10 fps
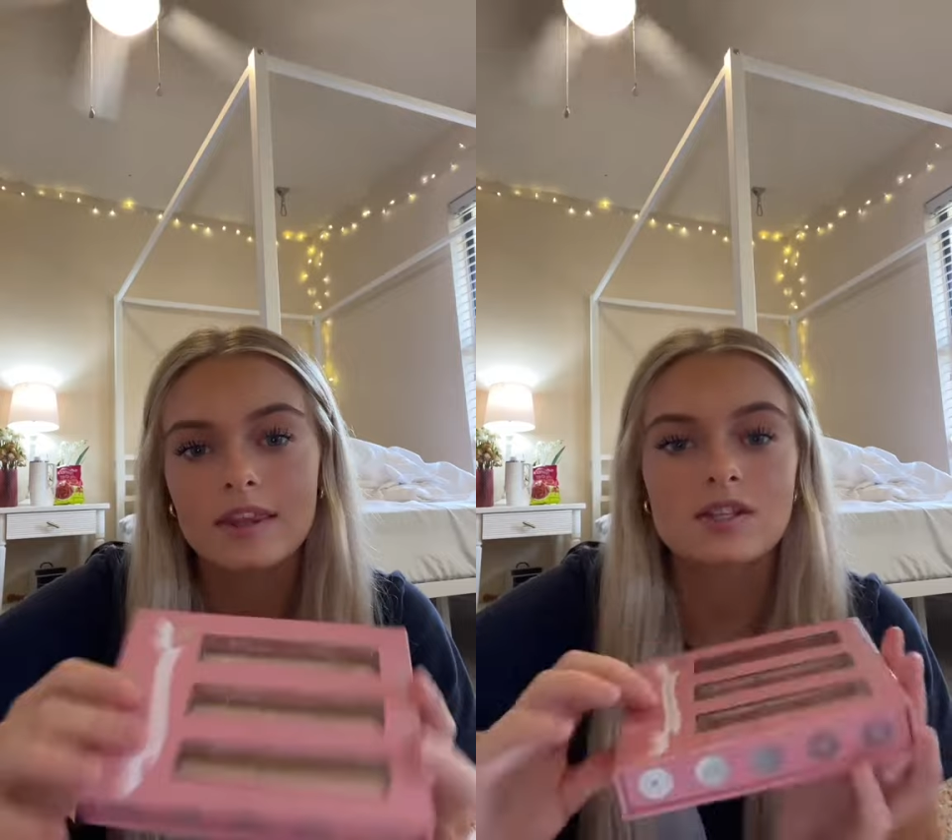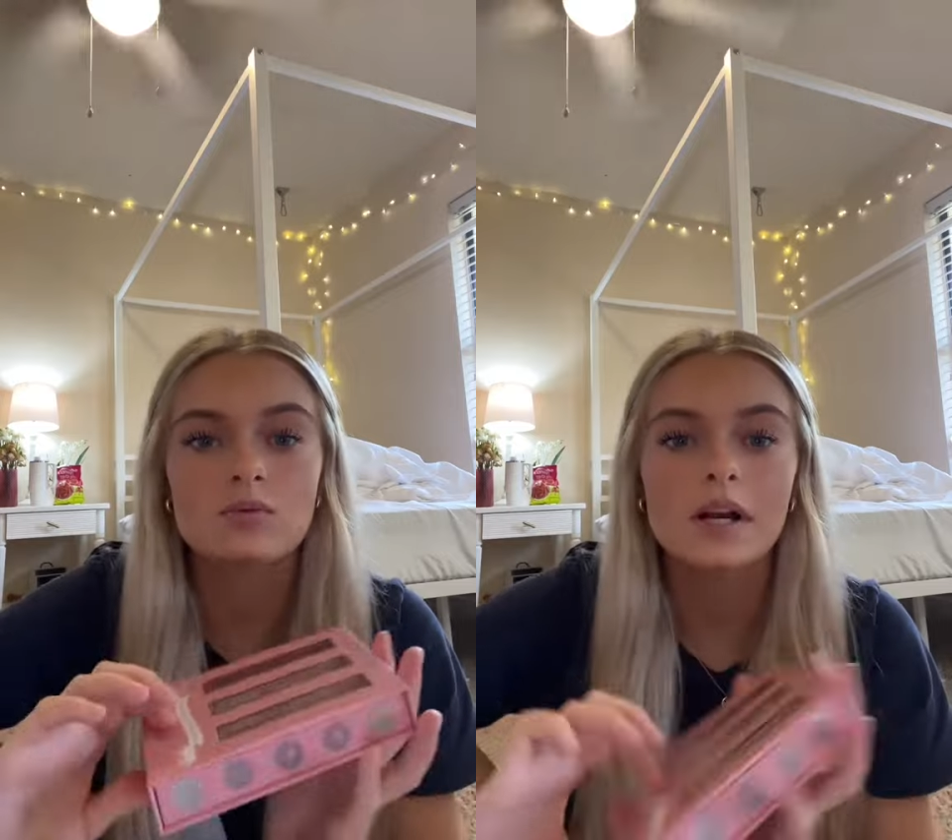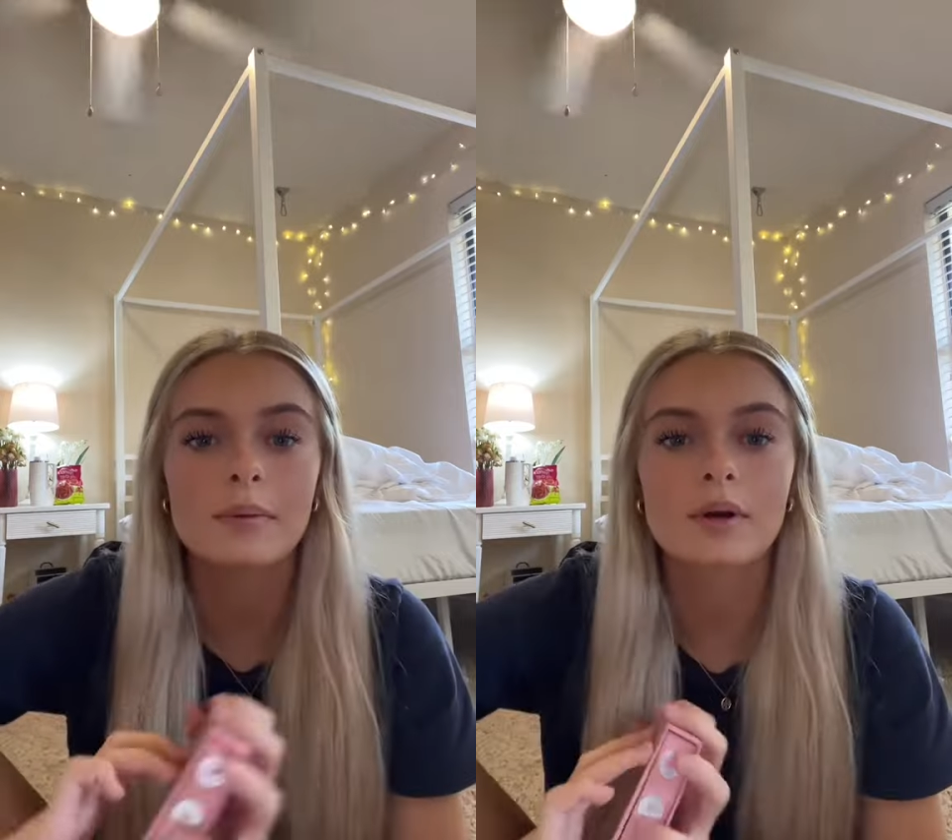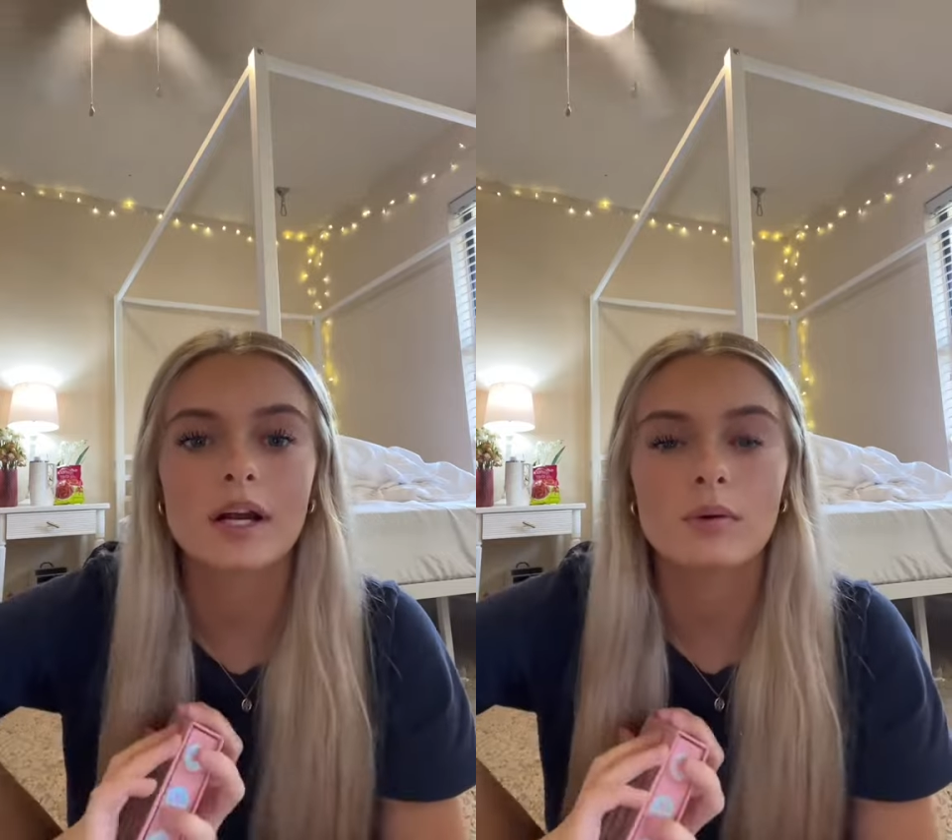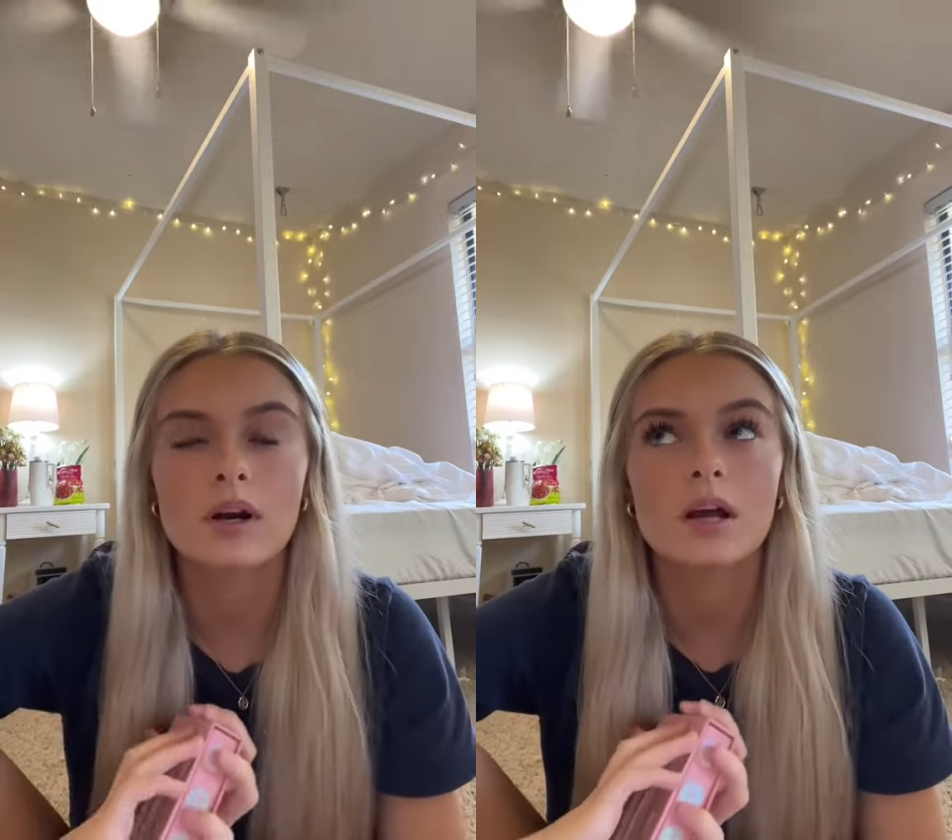This is what I
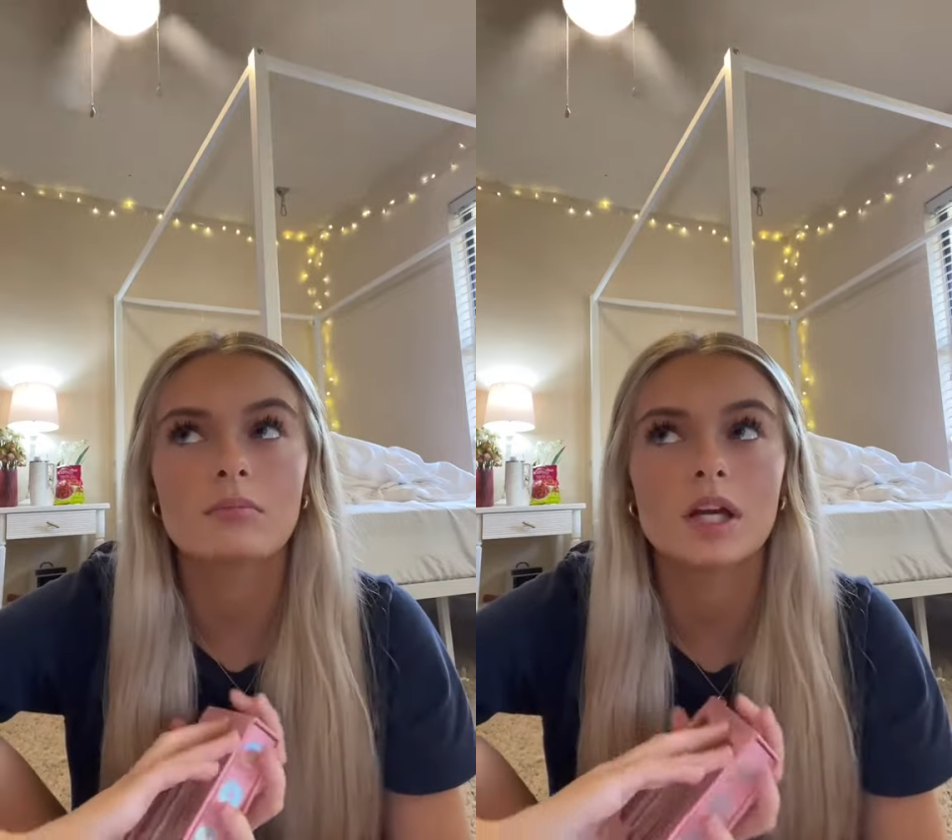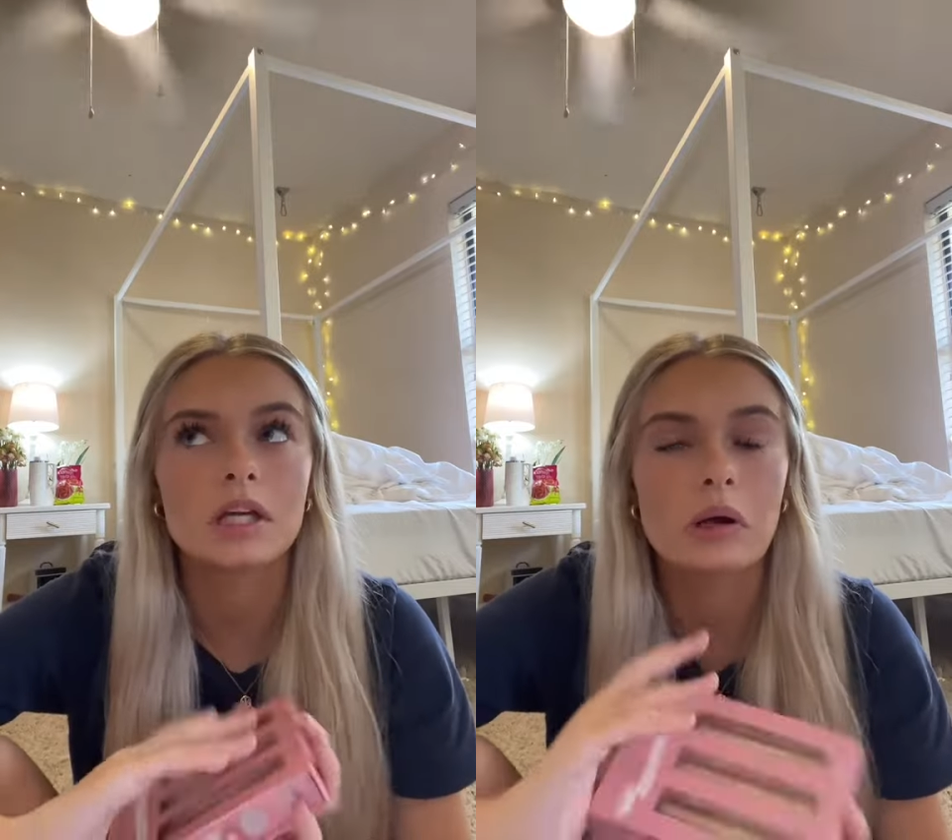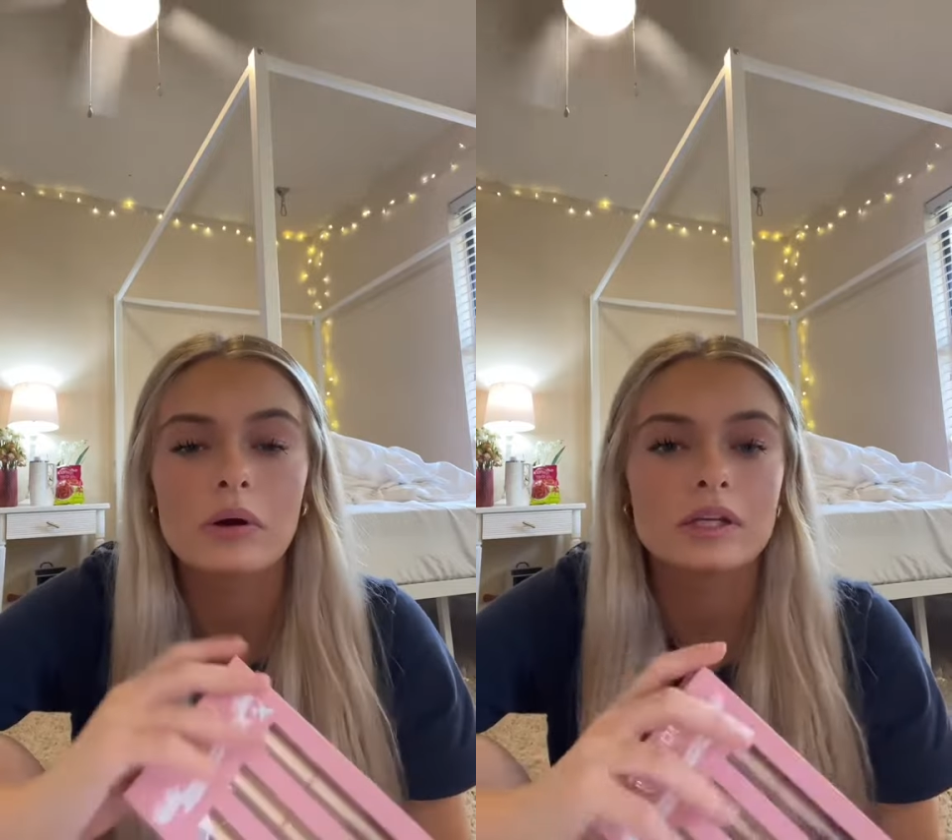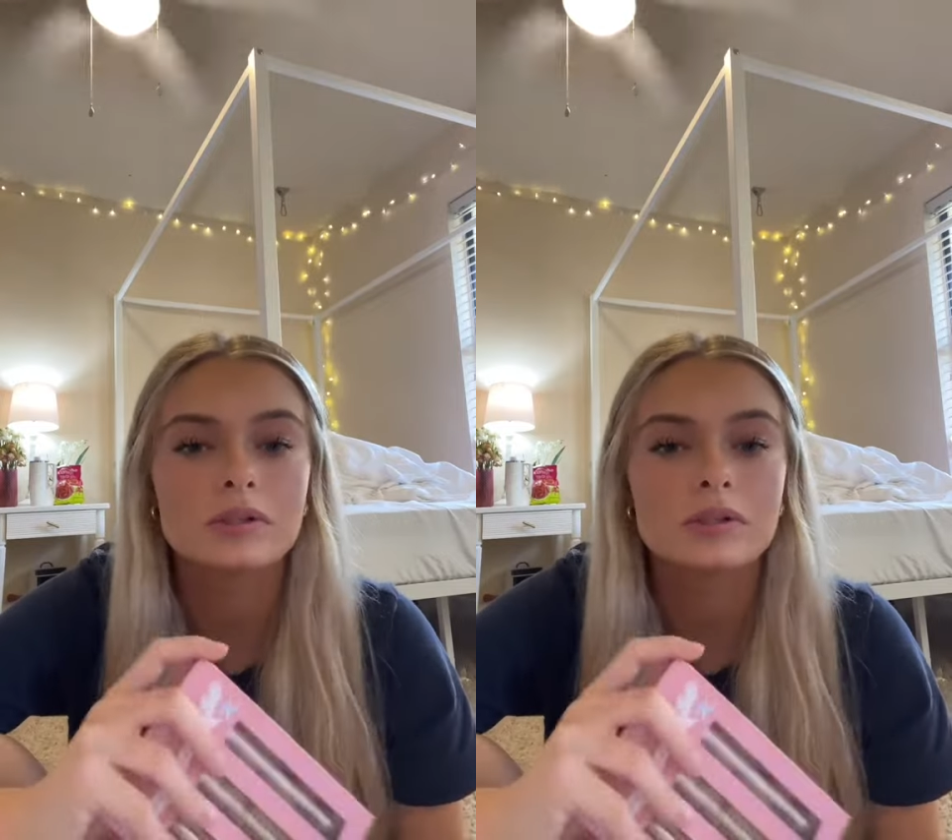bring when I'm like going